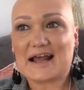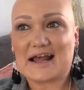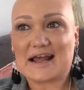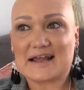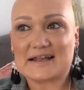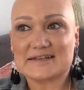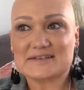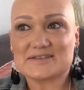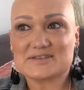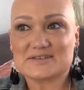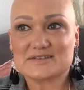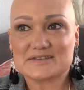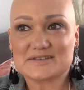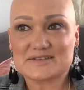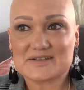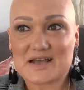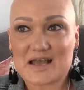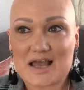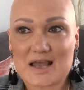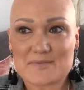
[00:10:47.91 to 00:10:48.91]
And
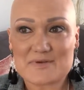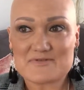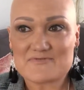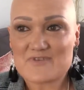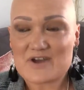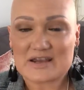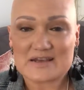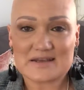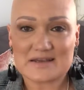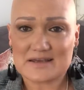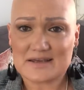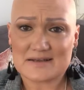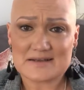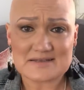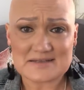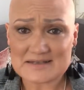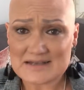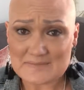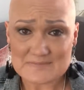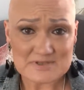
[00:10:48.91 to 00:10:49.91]
I mean, Rankin
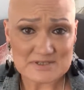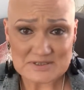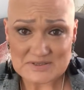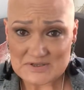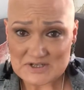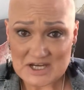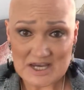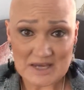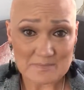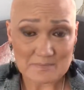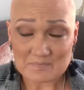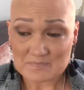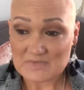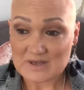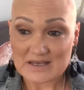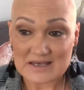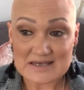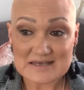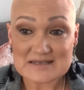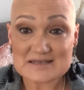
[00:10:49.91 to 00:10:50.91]
is an absolute gem.
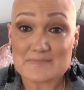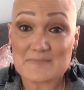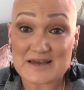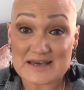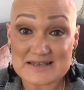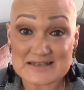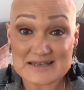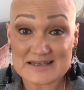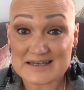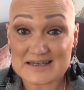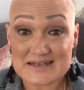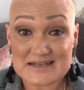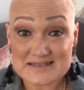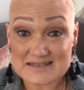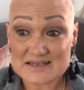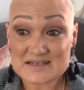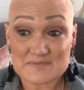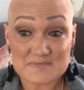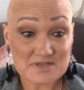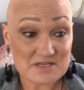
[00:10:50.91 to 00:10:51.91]
He's amazing, and he
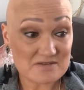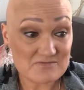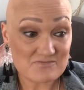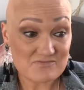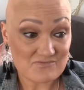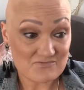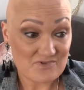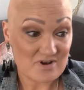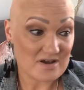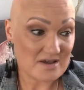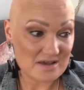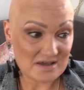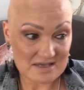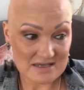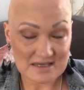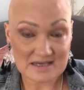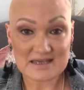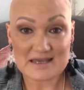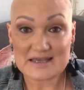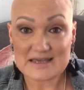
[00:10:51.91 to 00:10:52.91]
said to me,
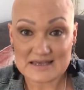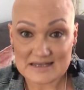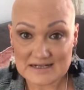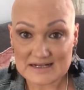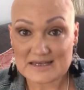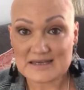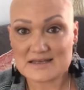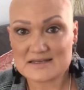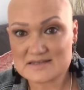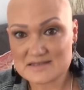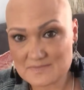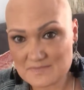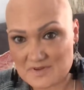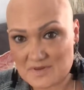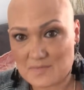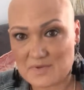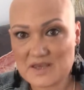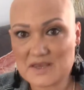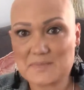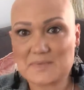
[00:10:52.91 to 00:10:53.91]
right, he cleared some of
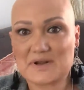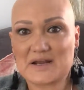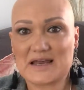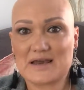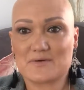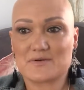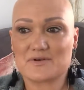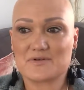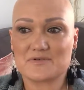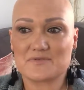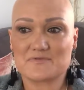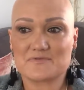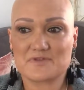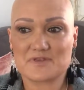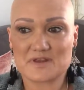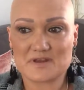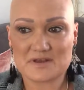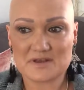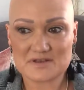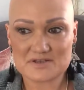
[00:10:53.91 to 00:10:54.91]
the people out of
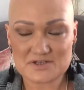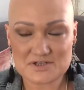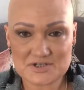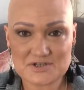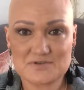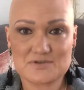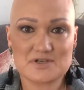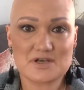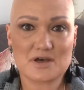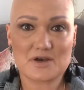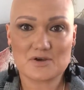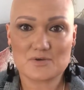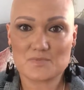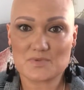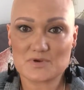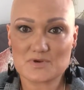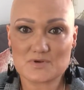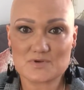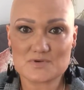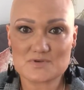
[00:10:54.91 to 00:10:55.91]
the studio
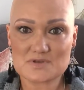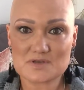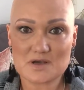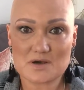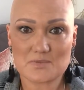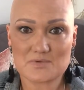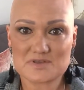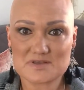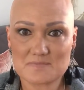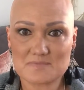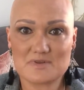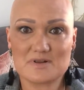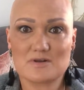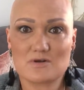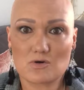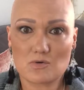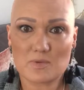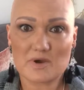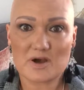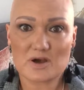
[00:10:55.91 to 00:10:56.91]
because I was a
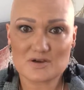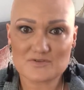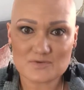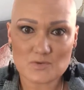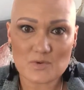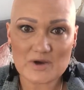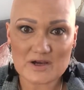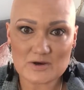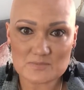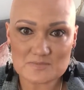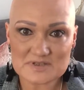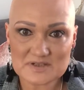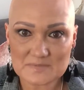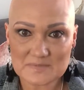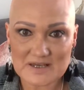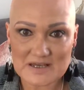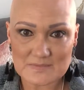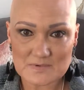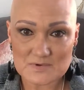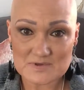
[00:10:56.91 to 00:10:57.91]
little bit overwhelmed
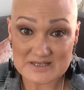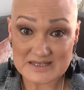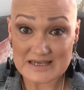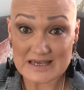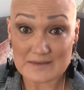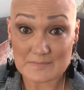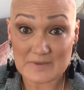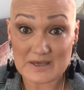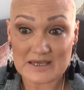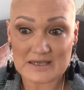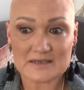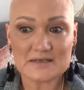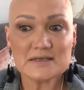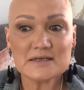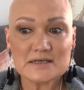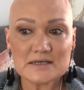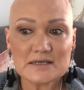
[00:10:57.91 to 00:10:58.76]
at people seeing me.